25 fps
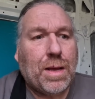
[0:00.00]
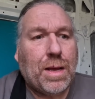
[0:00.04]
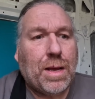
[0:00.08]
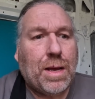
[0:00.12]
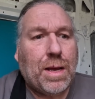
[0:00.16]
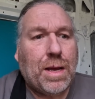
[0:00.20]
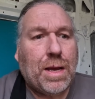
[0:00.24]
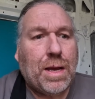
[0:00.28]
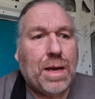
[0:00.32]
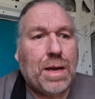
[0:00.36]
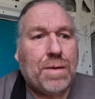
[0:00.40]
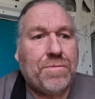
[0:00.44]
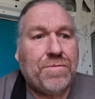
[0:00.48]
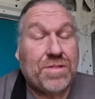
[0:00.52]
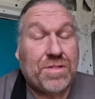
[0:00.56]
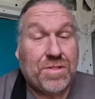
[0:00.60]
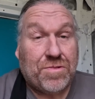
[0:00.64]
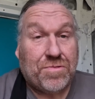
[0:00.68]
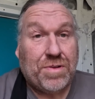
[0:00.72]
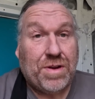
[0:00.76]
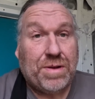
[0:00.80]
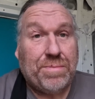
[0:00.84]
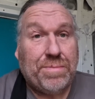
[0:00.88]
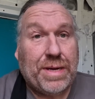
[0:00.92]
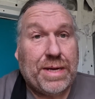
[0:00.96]
for
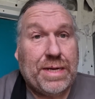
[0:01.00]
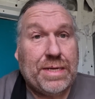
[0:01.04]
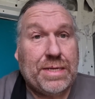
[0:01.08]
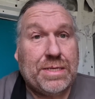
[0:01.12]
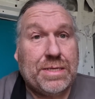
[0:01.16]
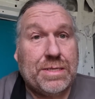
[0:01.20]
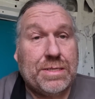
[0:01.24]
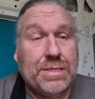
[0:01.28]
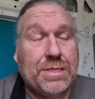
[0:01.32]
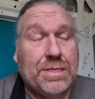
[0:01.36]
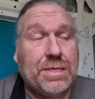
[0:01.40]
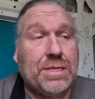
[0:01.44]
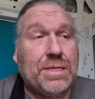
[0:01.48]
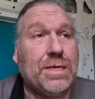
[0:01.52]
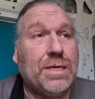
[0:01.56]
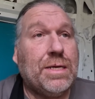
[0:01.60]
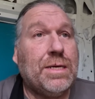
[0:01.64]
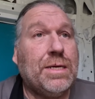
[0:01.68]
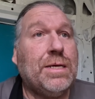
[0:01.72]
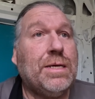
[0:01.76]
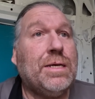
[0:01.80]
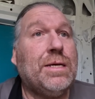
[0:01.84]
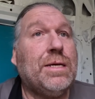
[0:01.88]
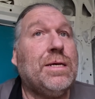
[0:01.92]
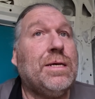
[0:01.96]
3 meters.
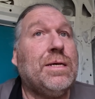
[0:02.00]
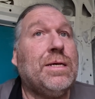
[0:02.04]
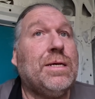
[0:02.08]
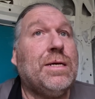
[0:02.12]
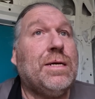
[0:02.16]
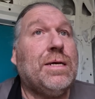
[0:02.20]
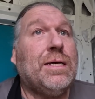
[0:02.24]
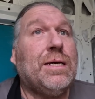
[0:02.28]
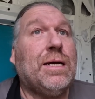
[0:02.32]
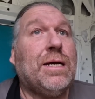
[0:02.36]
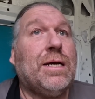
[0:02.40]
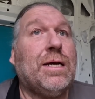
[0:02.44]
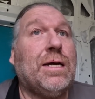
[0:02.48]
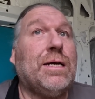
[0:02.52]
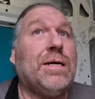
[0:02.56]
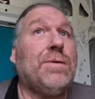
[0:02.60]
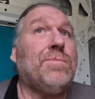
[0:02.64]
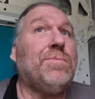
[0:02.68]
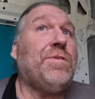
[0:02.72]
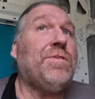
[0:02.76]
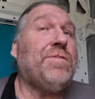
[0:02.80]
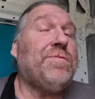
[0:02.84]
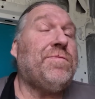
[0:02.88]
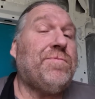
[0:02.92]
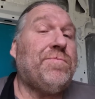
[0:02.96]

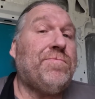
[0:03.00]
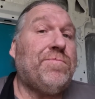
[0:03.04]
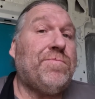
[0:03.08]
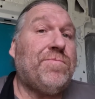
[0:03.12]
We've